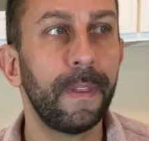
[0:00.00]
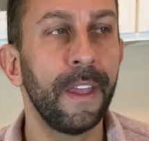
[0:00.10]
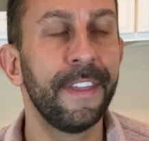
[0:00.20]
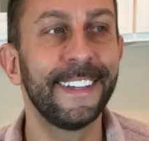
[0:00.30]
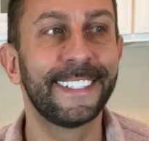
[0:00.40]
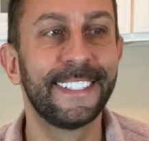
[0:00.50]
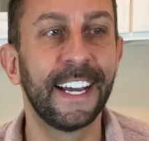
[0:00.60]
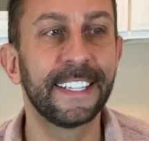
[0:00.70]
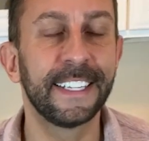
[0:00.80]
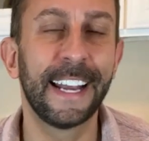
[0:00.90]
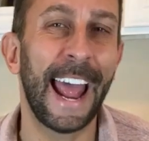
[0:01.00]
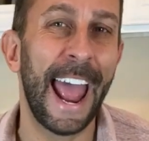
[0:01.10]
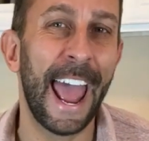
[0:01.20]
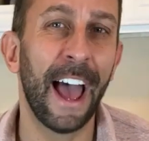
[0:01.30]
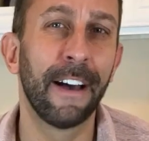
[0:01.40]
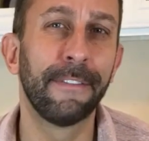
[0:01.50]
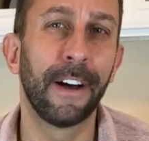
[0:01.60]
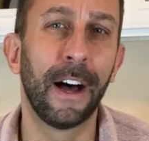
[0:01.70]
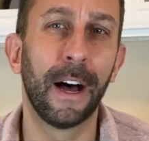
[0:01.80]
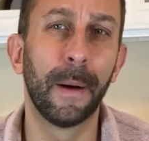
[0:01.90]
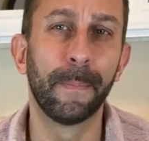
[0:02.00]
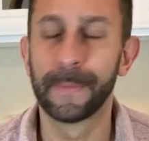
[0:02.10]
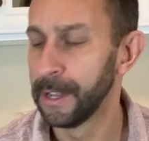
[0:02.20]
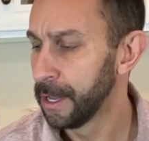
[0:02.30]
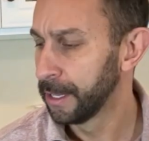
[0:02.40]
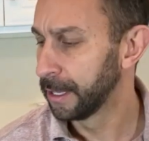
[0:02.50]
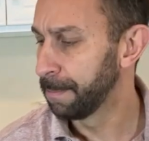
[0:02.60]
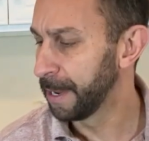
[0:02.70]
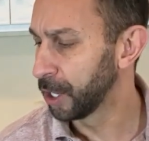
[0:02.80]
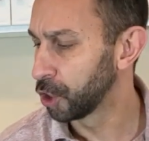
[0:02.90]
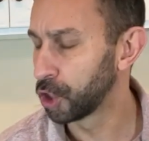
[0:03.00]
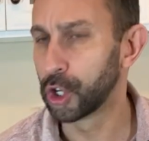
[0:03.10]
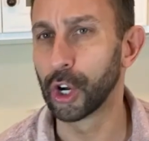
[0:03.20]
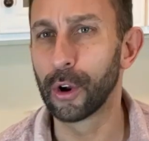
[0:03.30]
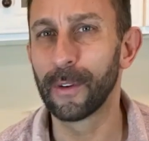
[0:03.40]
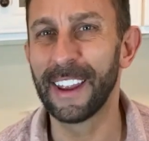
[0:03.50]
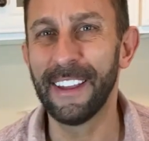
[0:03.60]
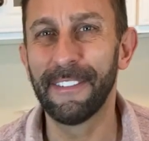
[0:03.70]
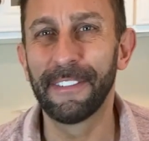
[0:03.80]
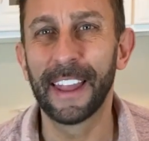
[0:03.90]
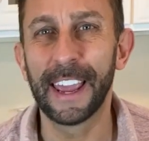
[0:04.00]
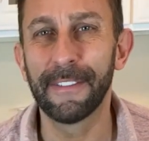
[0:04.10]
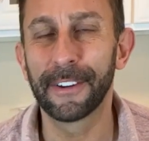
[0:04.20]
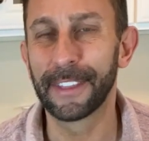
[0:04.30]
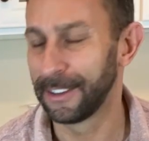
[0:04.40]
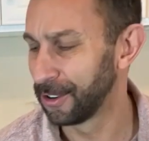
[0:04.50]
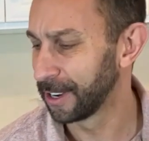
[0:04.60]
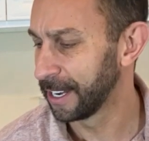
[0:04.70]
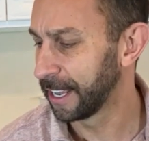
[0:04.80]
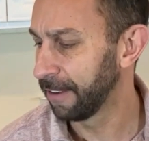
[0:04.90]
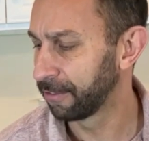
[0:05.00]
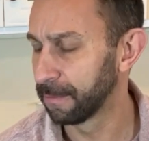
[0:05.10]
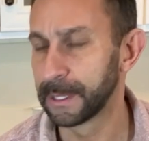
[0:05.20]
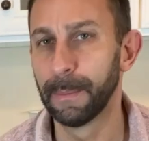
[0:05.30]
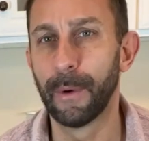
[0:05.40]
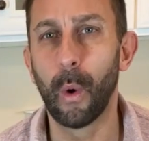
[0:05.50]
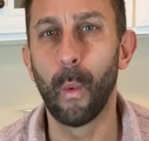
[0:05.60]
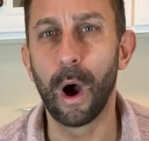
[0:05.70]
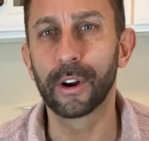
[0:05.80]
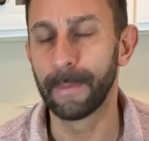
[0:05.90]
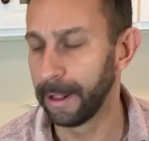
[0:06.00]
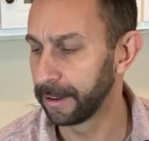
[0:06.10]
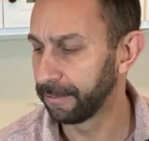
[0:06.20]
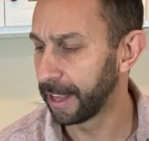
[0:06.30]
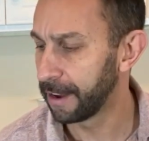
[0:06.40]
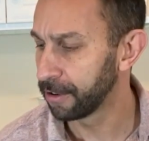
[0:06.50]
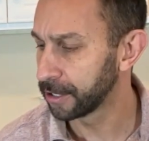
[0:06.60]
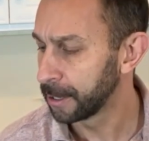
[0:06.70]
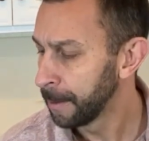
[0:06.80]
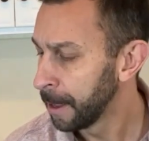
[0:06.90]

This doesn't have the big sugary flavor that you're gonna get from some watermelon flavors,